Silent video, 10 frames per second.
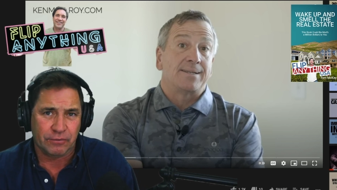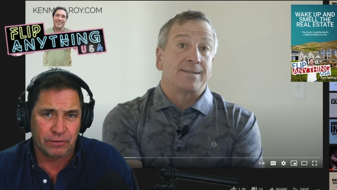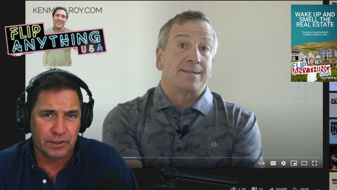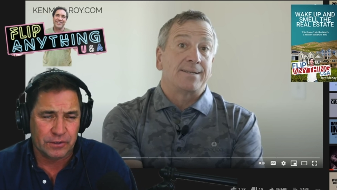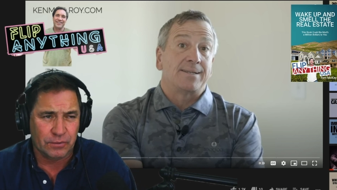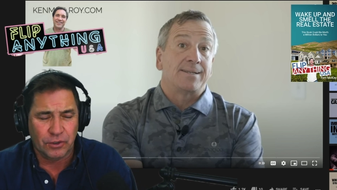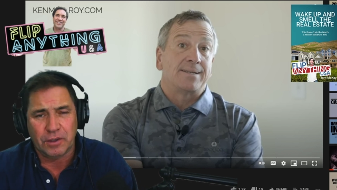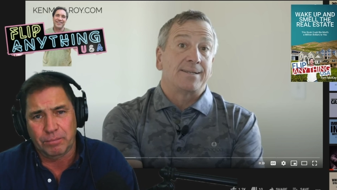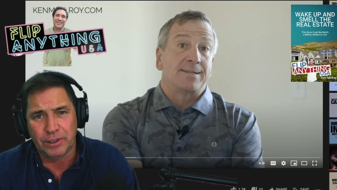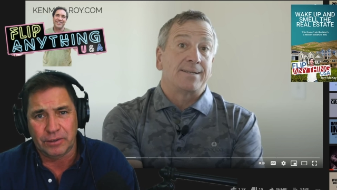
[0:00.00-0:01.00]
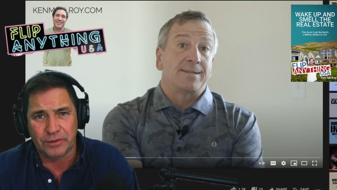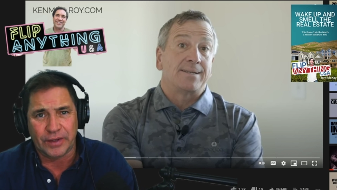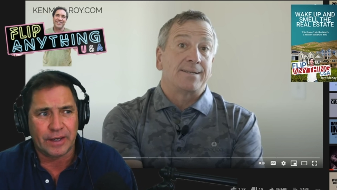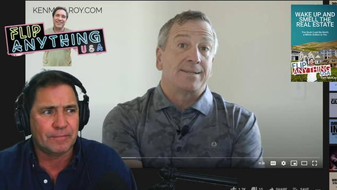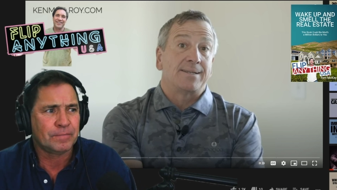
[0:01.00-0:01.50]
Speaker 1: flood zone, you can build in
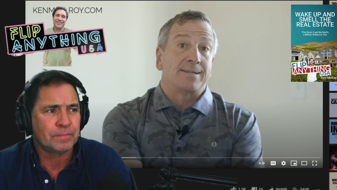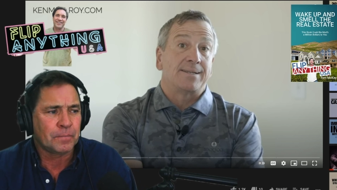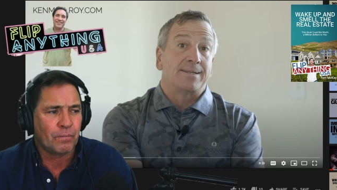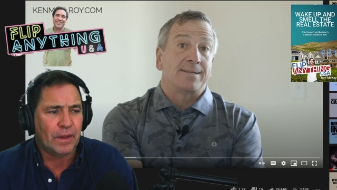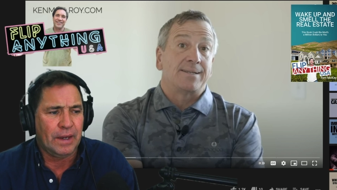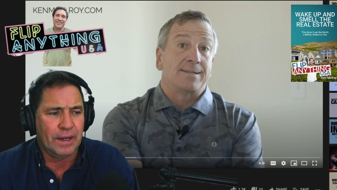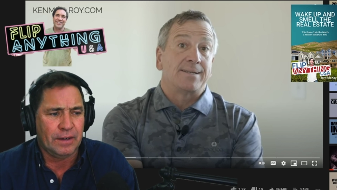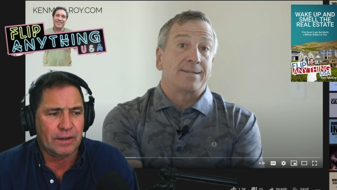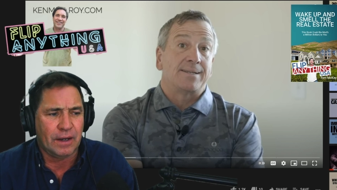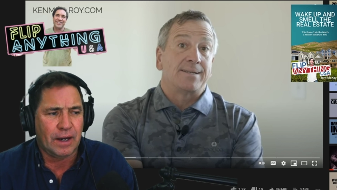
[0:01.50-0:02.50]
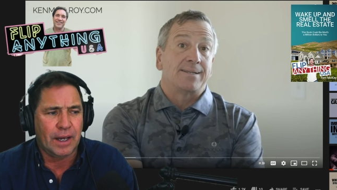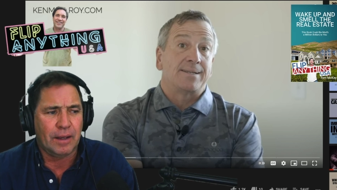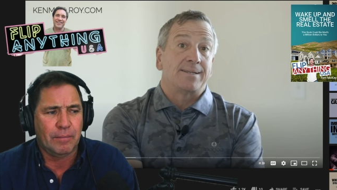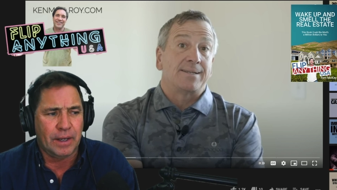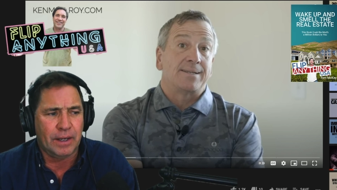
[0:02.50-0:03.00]
that. And
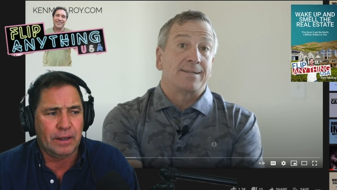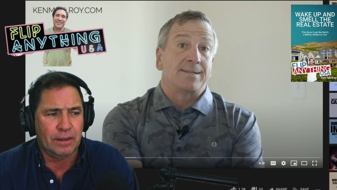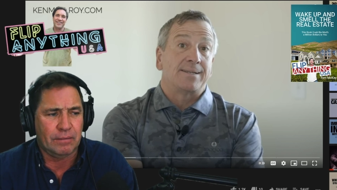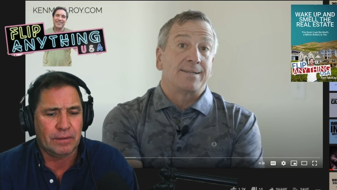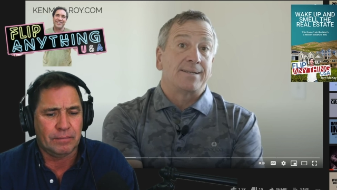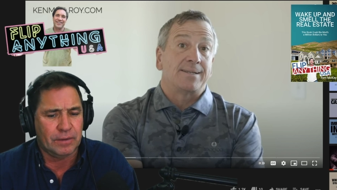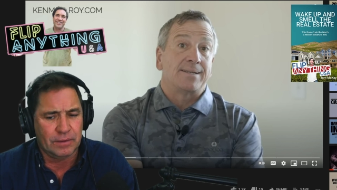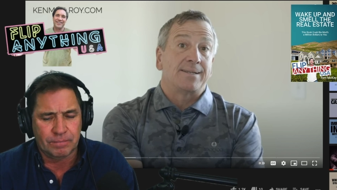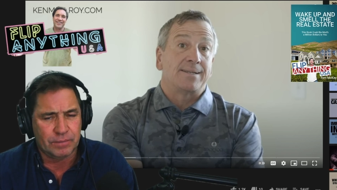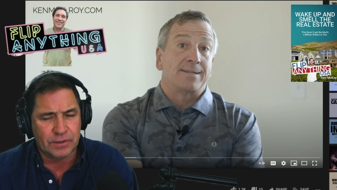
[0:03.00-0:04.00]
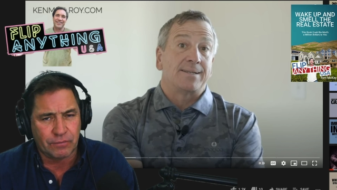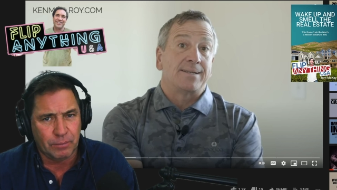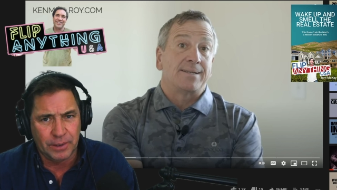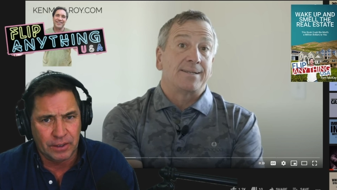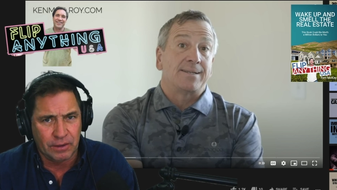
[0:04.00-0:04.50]
I made several
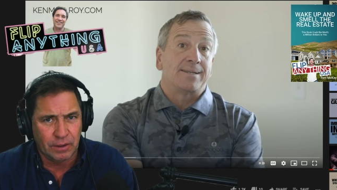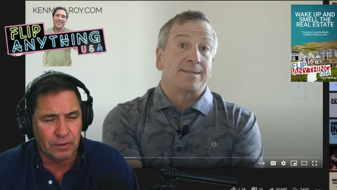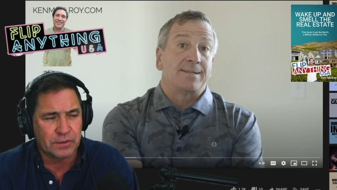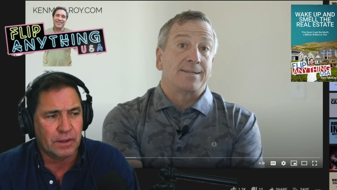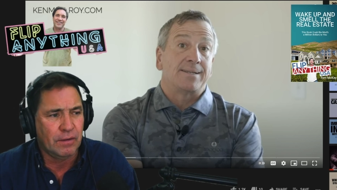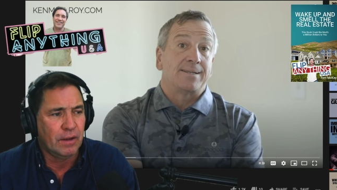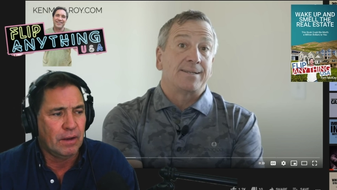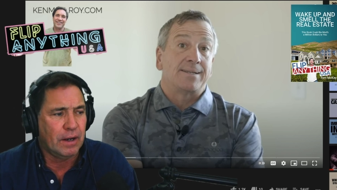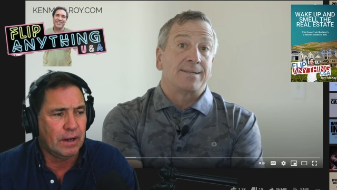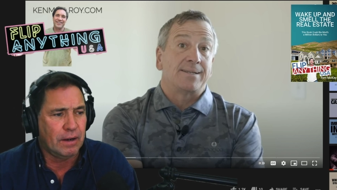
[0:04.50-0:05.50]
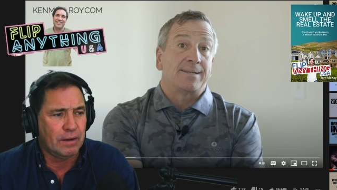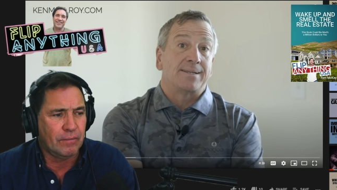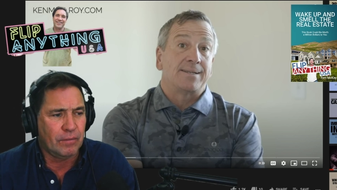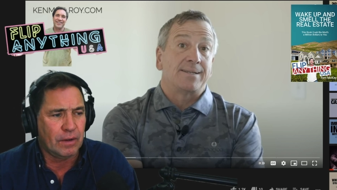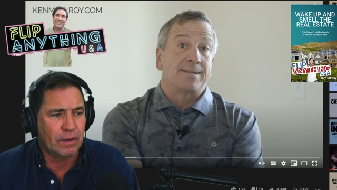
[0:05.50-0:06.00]
million dollars, uh,
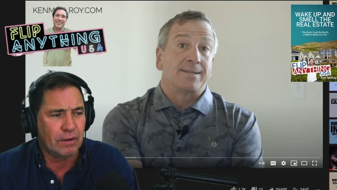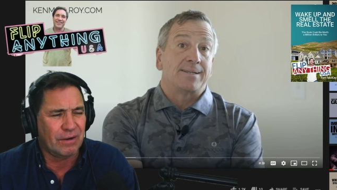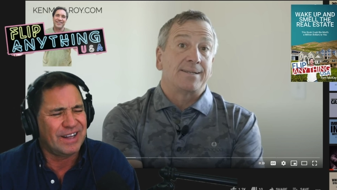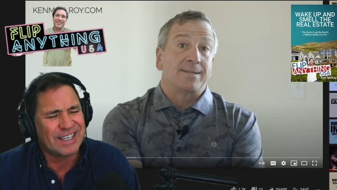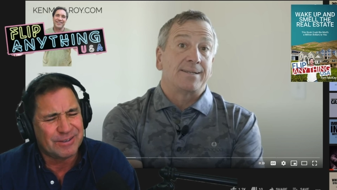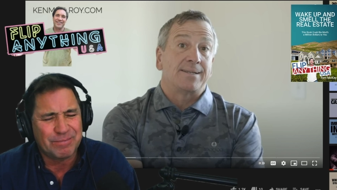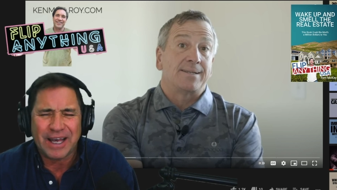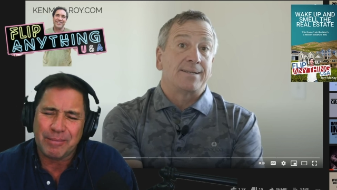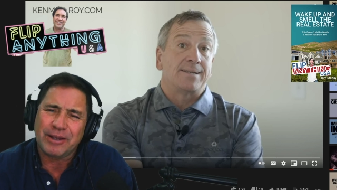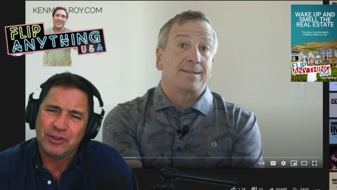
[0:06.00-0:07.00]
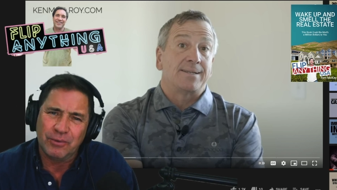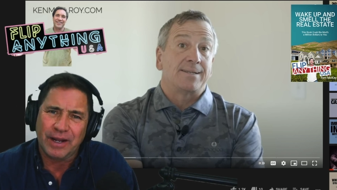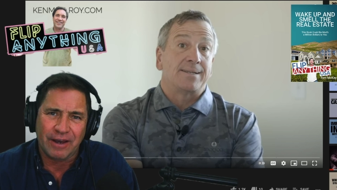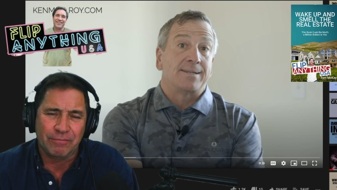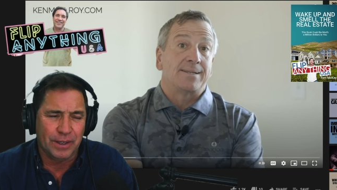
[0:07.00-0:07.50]
uh or at least eh, about two and
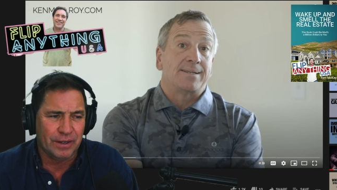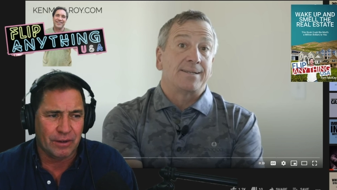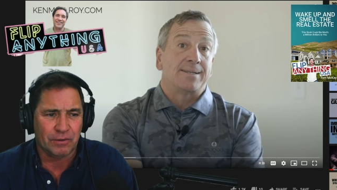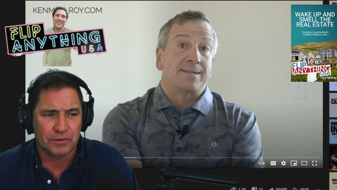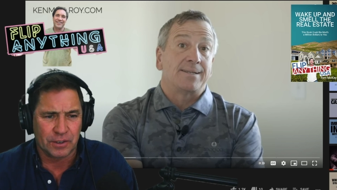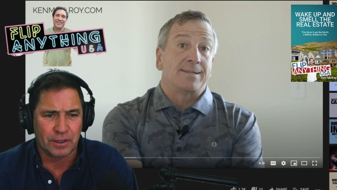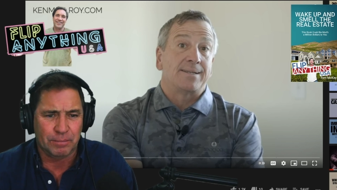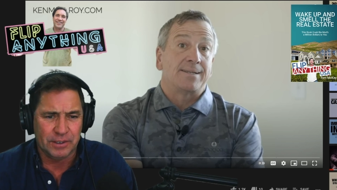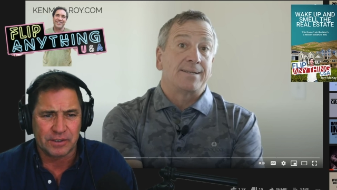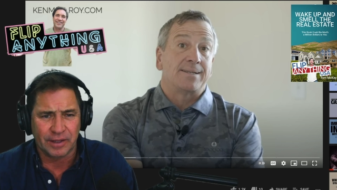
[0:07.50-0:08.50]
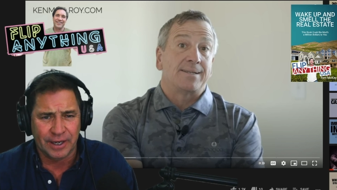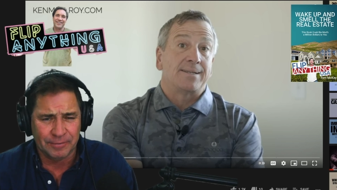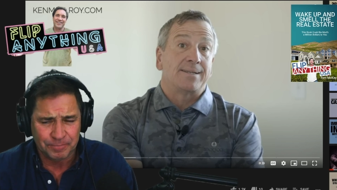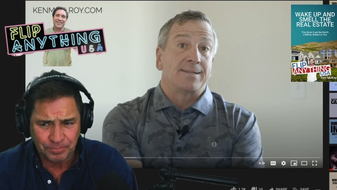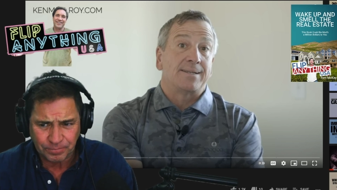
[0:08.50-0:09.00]
a half million dollars on a piece of
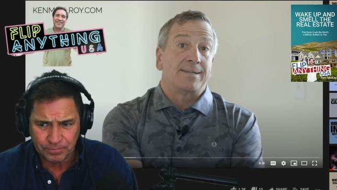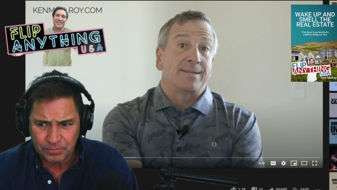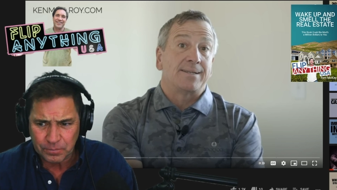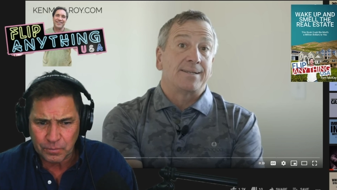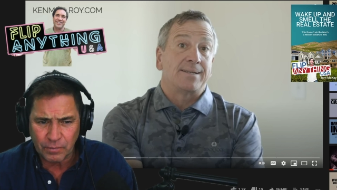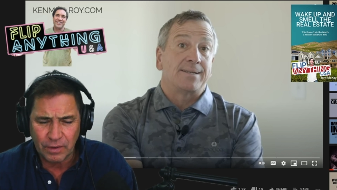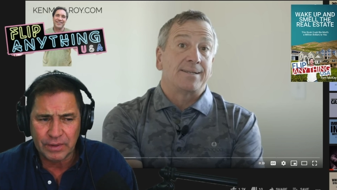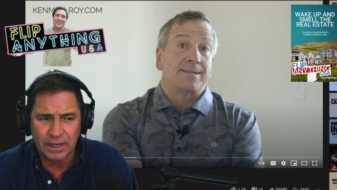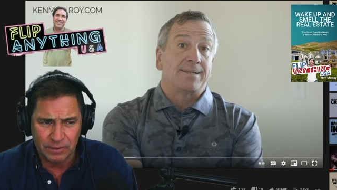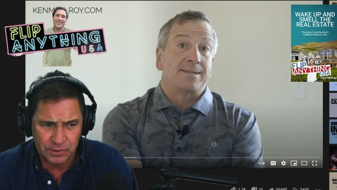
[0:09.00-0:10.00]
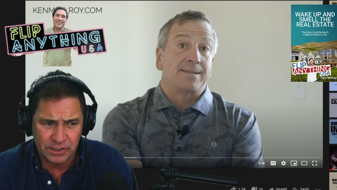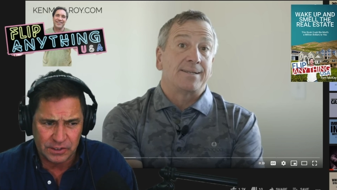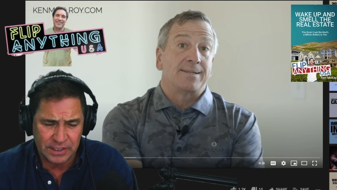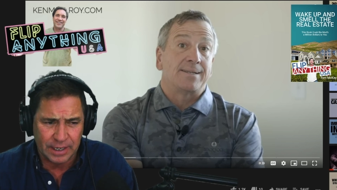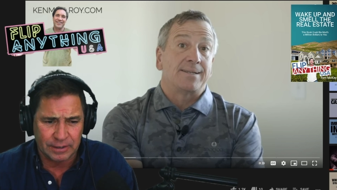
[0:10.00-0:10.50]
land that it was
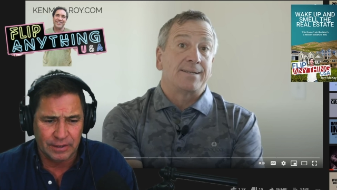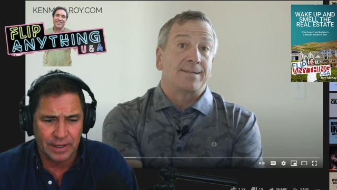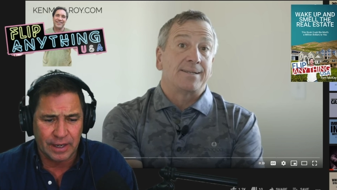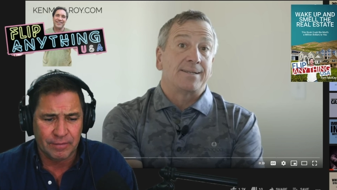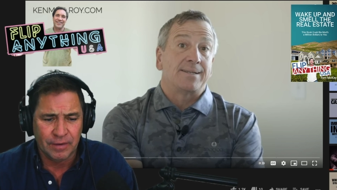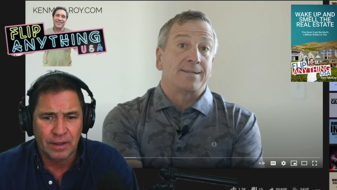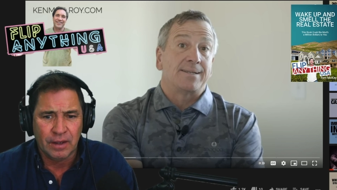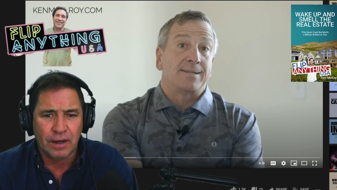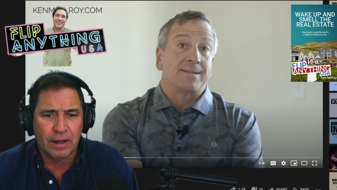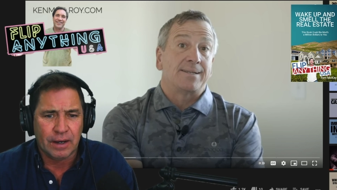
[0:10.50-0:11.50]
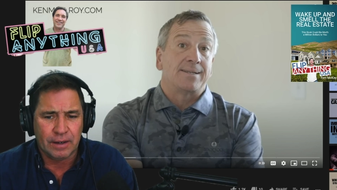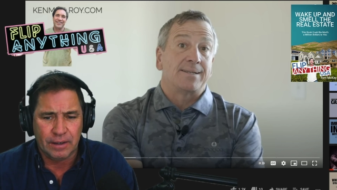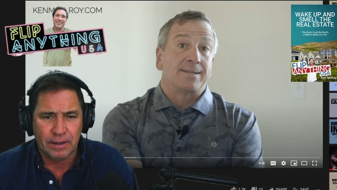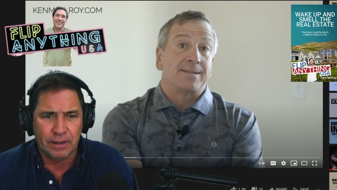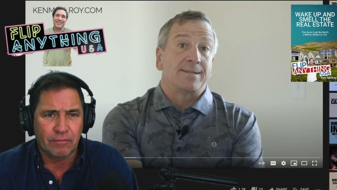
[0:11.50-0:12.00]
exactly that. Uh,
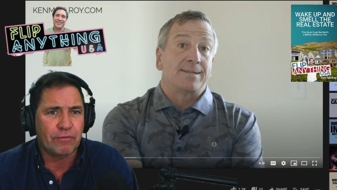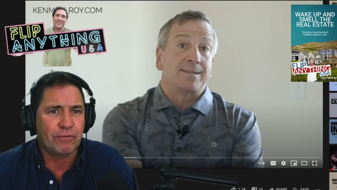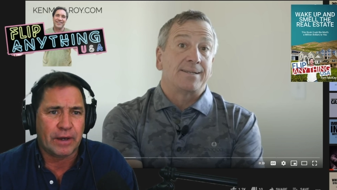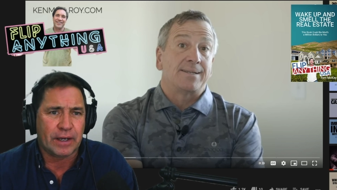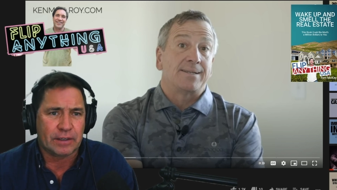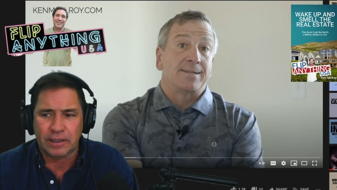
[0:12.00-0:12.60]
in fact,